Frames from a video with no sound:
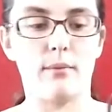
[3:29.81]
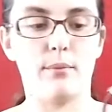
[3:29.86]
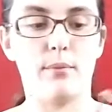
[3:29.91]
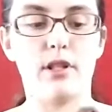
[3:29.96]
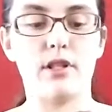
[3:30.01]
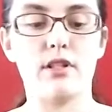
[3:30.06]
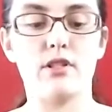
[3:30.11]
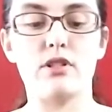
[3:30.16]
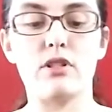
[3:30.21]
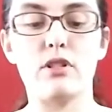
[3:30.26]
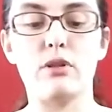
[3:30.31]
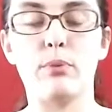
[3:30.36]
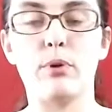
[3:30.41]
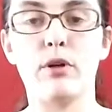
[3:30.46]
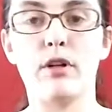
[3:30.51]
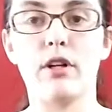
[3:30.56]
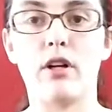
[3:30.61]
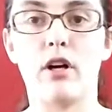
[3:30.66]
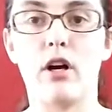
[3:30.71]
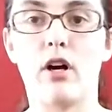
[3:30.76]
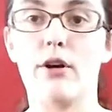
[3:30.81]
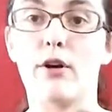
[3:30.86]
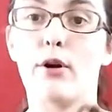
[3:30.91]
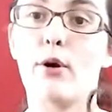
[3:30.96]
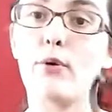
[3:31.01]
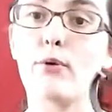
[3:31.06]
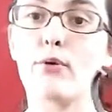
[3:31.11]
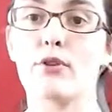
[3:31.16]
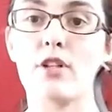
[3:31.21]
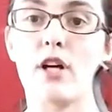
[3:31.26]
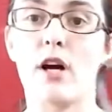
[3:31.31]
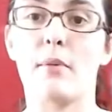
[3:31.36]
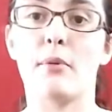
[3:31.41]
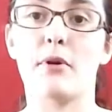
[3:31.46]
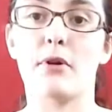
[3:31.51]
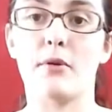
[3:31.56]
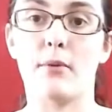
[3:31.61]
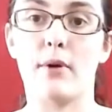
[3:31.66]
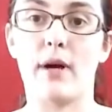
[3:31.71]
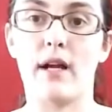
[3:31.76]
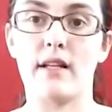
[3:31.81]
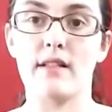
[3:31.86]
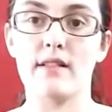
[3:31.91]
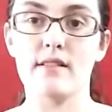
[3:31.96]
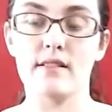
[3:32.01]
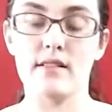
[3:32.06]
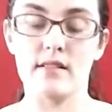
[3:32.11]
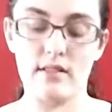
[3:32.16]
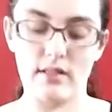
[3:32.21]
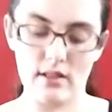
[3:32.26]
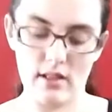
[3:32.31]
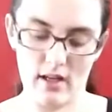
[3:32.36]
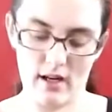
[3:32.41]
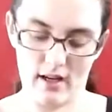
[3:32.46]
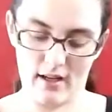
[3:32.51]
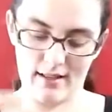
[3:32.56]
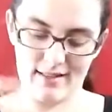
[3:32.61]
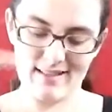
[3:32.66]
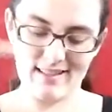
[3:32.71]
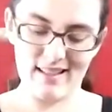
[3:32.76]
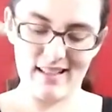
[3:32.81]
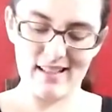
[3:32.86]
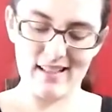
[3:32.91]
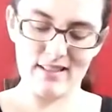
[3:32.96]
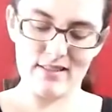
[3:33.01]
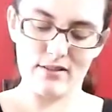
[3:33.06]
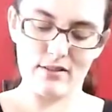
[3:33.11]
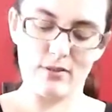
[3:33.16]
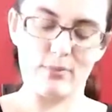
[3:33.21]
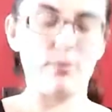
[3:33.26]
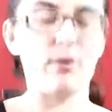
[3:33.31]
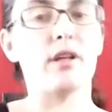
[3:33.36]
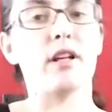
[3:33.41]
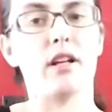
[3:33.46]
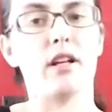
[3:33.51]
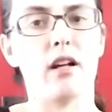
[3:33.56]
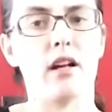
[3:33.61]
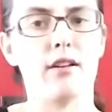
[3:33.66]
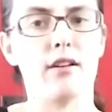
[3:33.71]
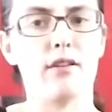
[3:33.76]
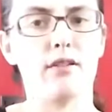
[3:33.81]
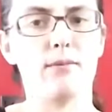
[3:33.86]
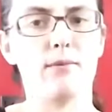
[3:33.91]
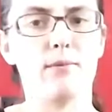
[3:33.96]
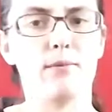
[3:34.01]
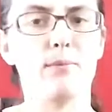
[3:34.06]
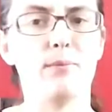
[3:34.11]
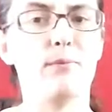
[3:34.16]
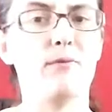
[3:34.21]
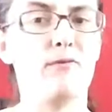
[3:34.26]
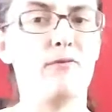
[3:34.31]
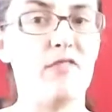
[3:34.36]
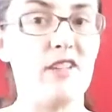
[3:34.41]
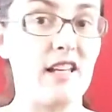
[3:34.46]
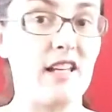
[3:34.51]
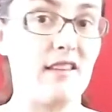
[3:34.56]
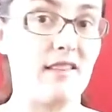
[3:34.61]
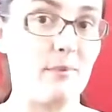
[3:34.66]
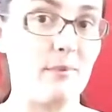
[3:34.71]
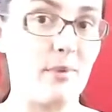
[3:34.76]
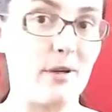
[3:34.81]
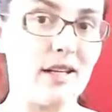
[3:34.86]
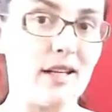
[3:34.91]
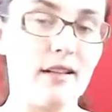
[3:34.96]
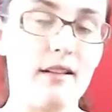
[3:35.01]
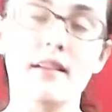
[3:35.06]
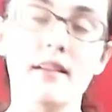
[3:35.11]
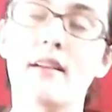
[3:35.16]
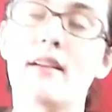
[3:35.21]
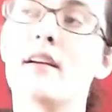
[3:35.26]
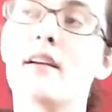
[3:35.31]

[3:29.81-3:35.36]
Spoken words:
because you put it on over top of the reins. It's a lot easier than putting it on via the bit.